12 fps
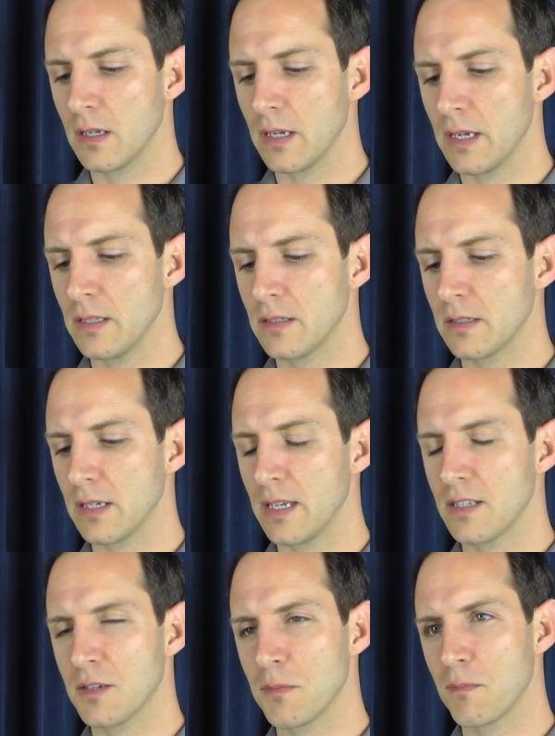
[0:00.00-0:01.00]
it's
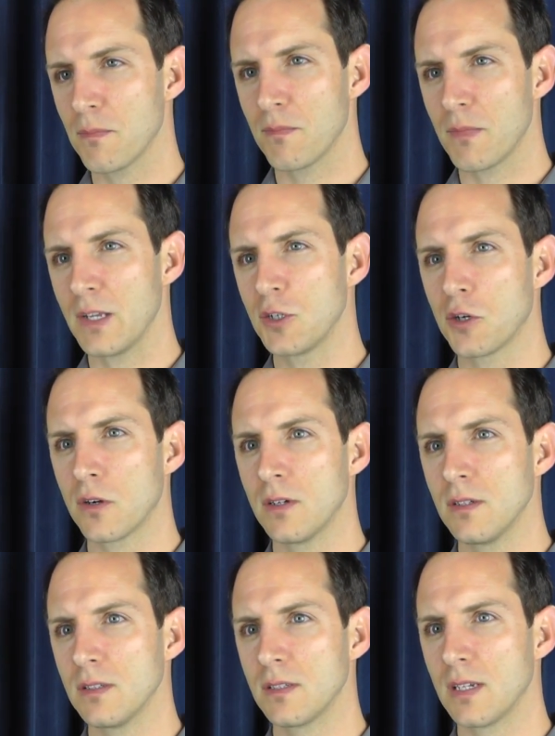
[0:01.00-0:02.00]
a
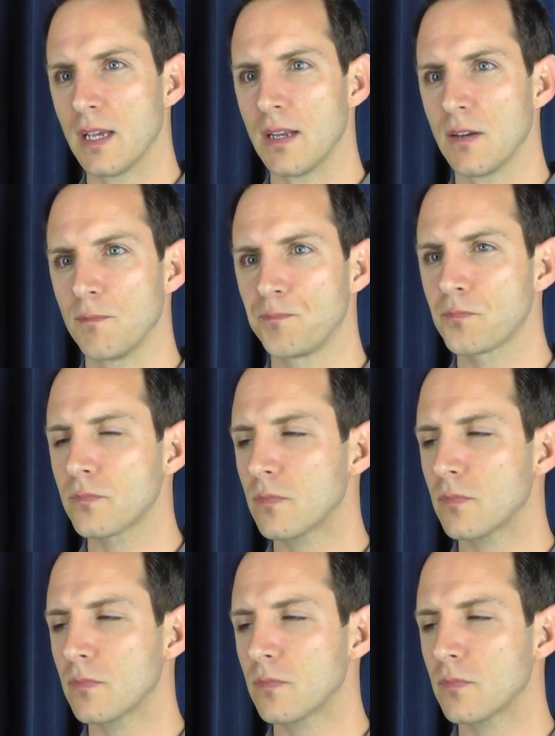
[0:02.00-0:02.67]
endurance and